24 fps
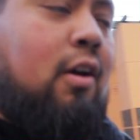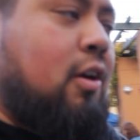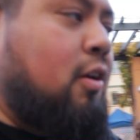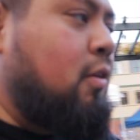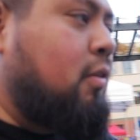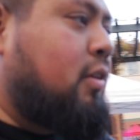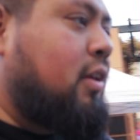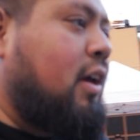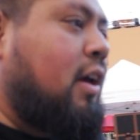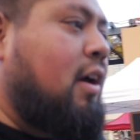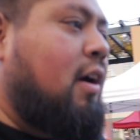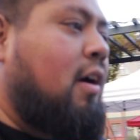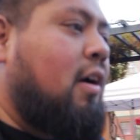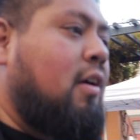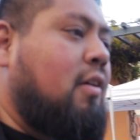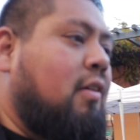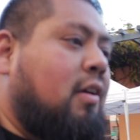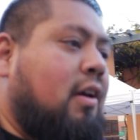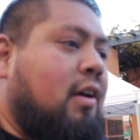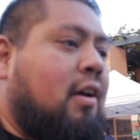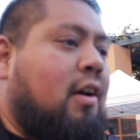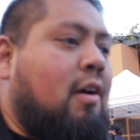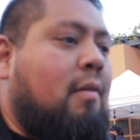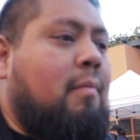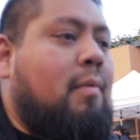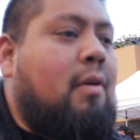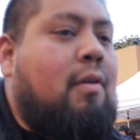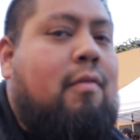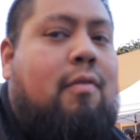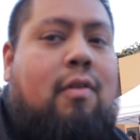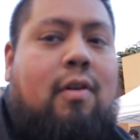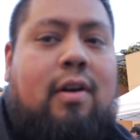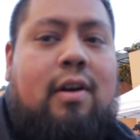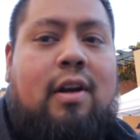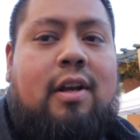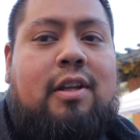cute they are. You can come
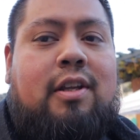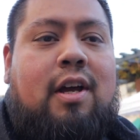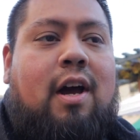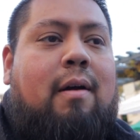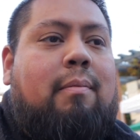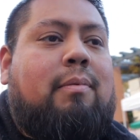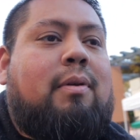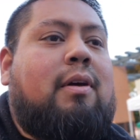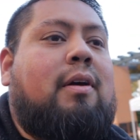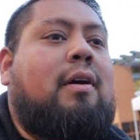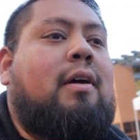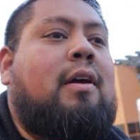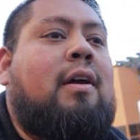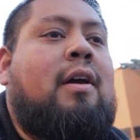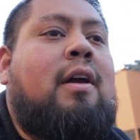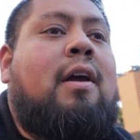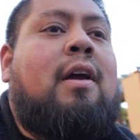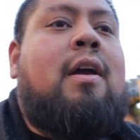over and adopt a